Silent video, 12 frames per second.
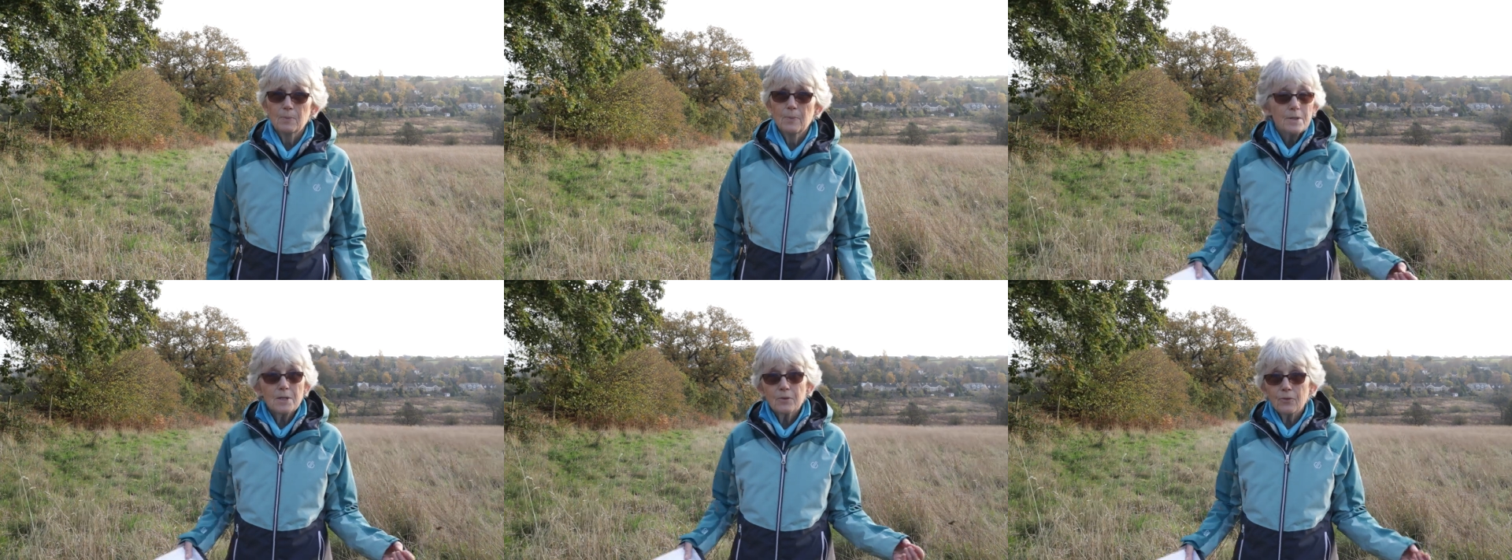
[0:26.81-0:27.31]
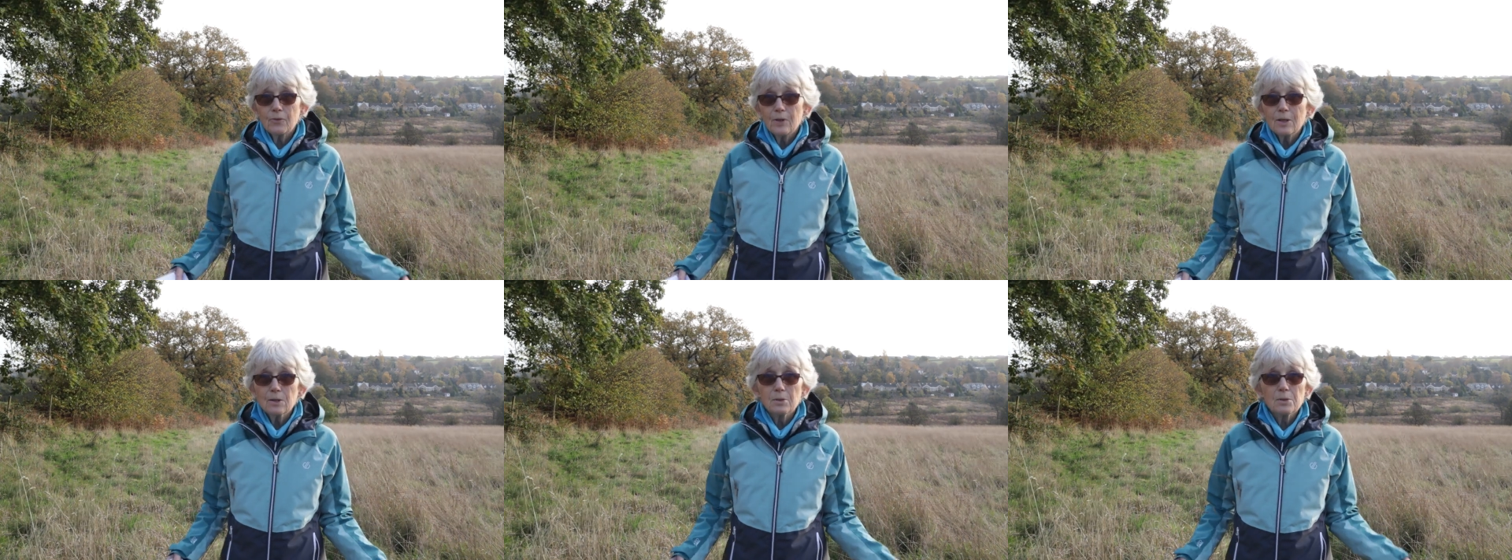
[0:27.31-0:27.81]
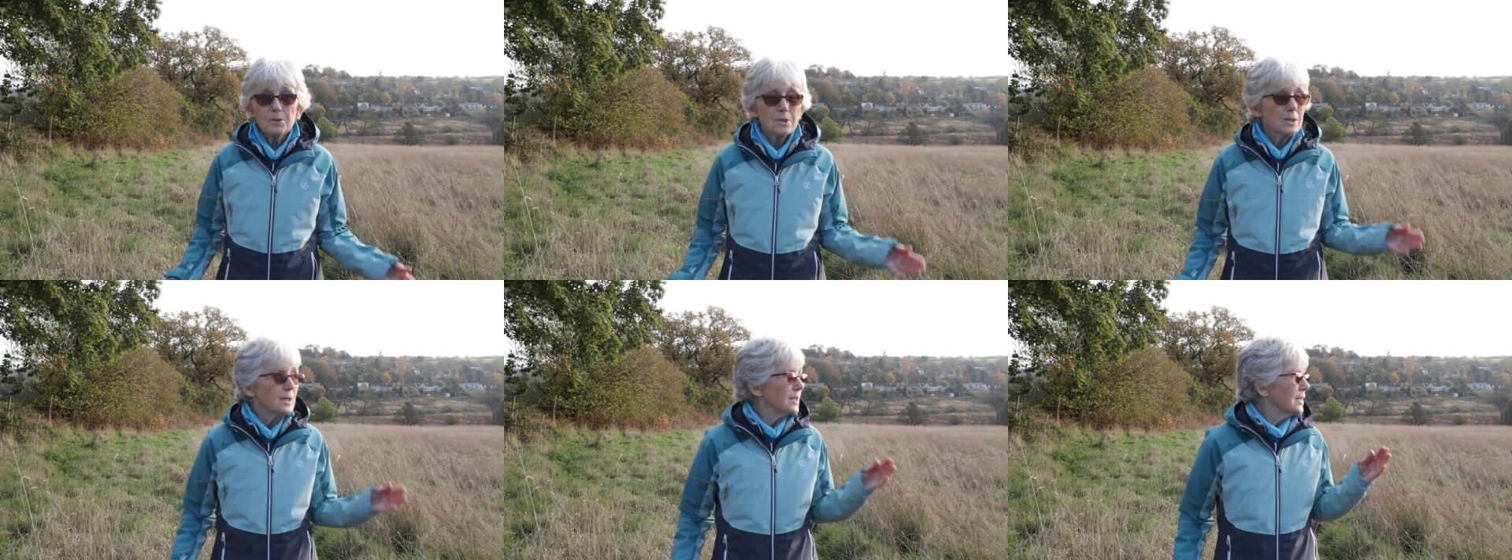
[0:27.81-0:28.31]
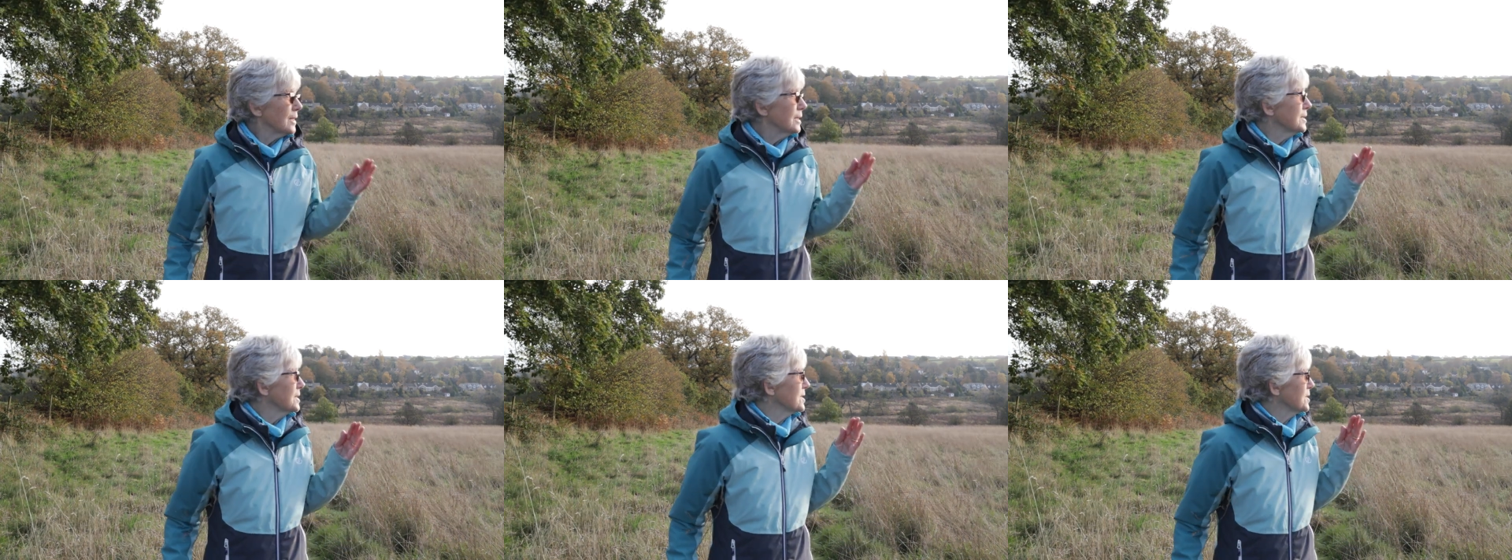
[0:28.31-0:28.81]
This field,
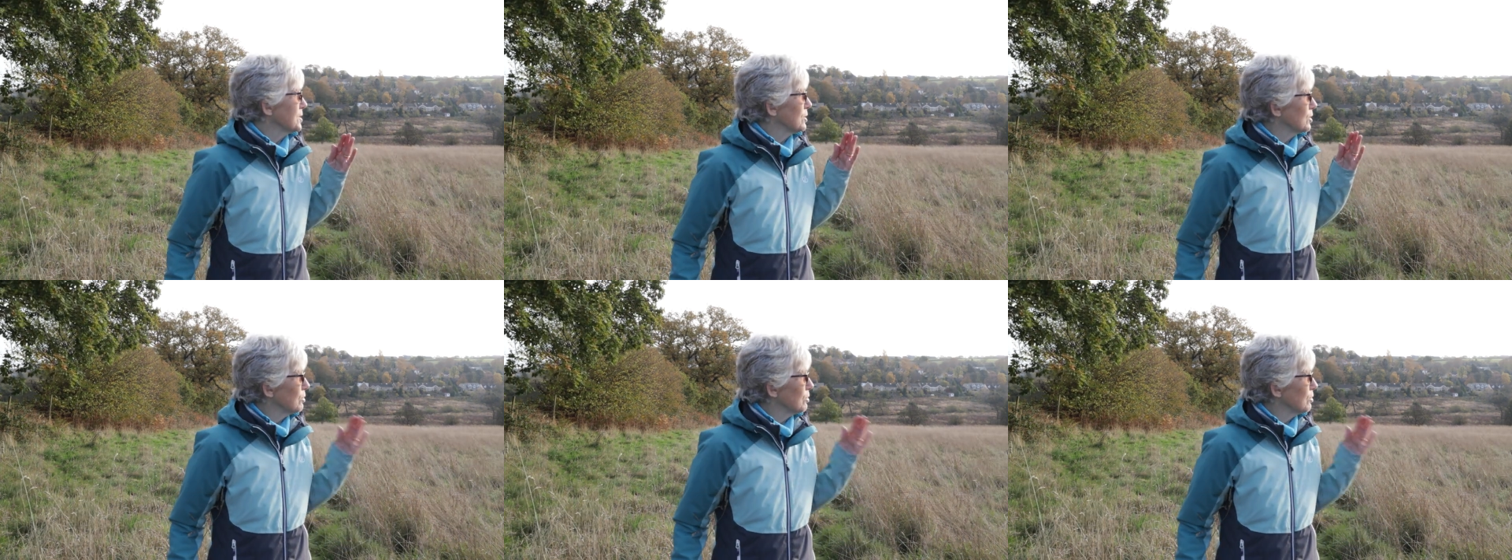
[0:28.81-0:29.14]
it is the